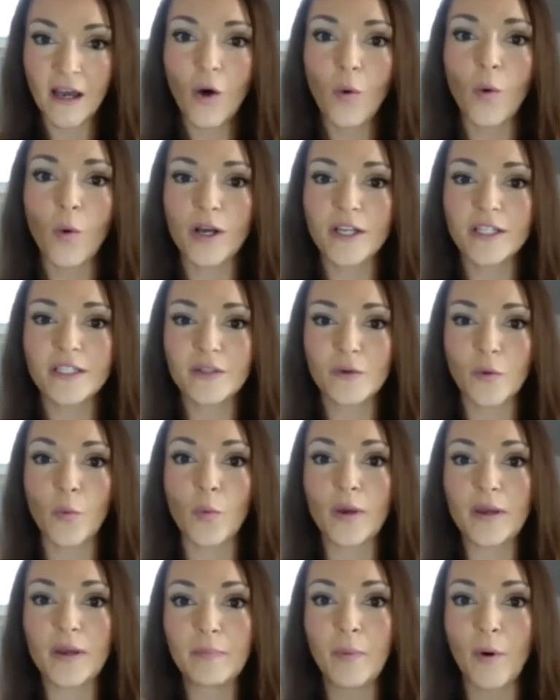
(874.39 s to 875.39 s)
was
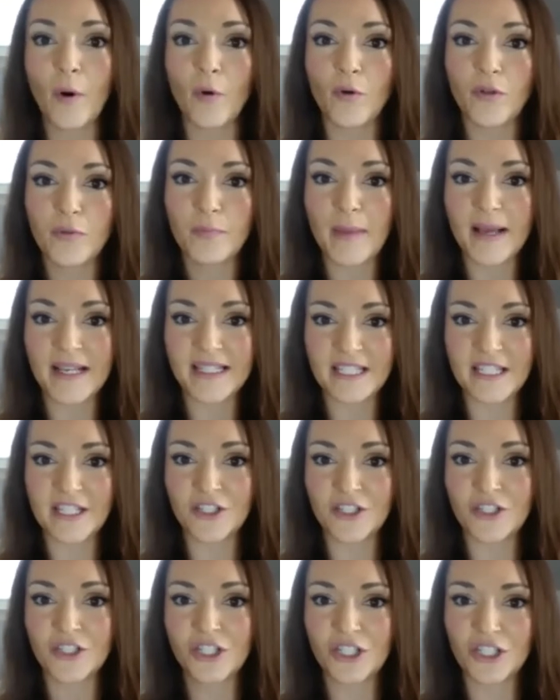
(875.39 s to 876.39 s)
we both
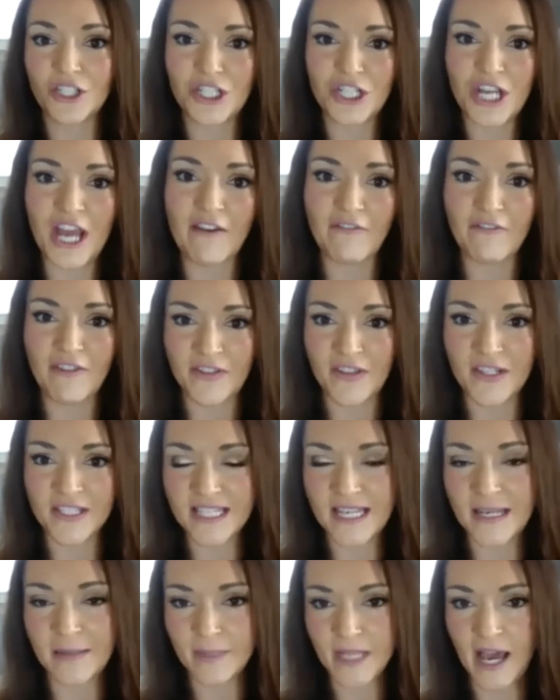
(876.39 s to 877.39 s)
messaged Jeff at the
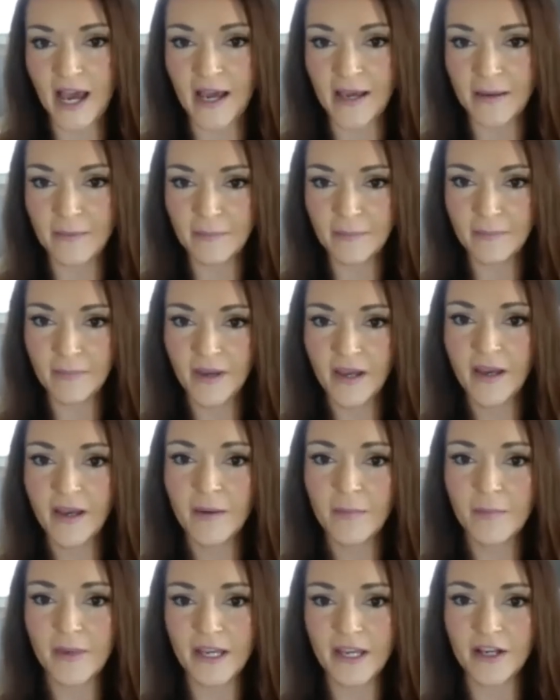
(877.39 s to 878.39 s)
same time
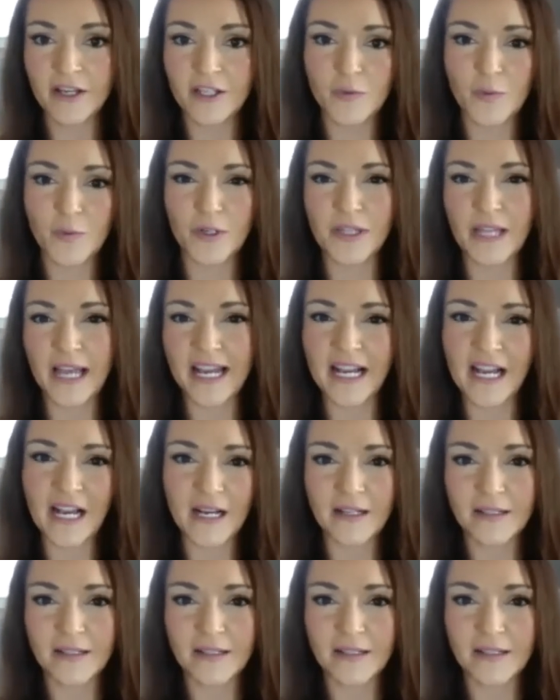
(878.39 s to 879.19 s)
because we're like,